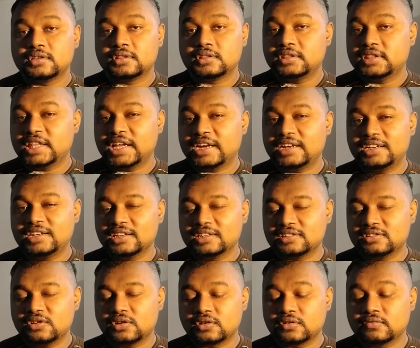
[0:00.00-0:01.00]
That
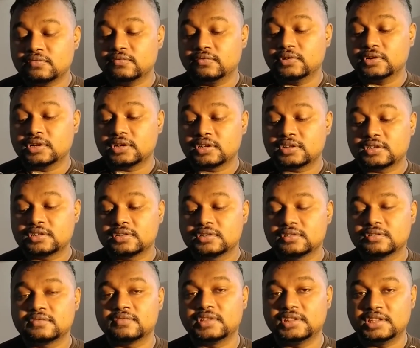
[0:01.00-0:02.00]
does not work
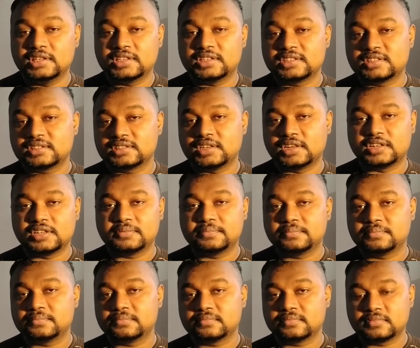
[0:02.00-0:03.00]
with this setup,
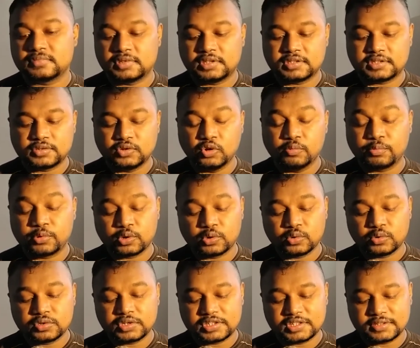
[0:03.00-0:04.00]
this
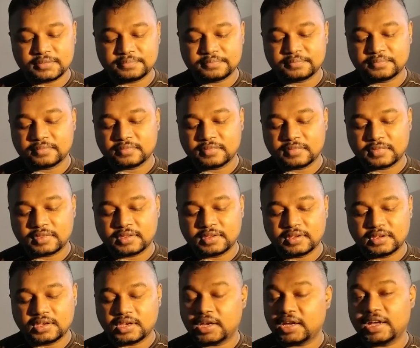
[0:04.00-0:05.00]
GoPro setup.
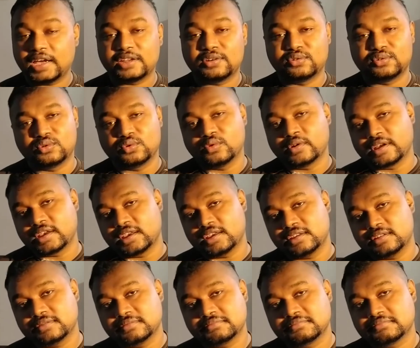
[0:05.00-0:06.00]
I don't know
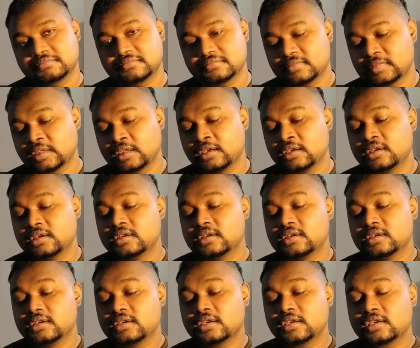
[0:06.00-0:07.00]
why,
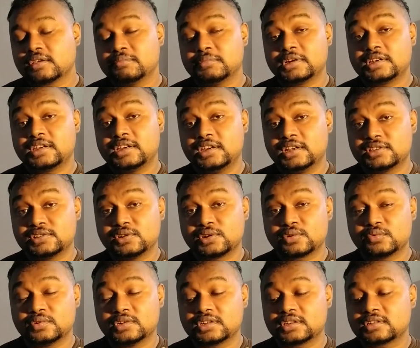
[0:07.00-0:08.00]
but it does not
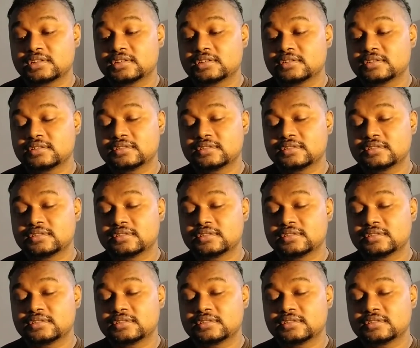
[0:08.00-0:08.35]
work.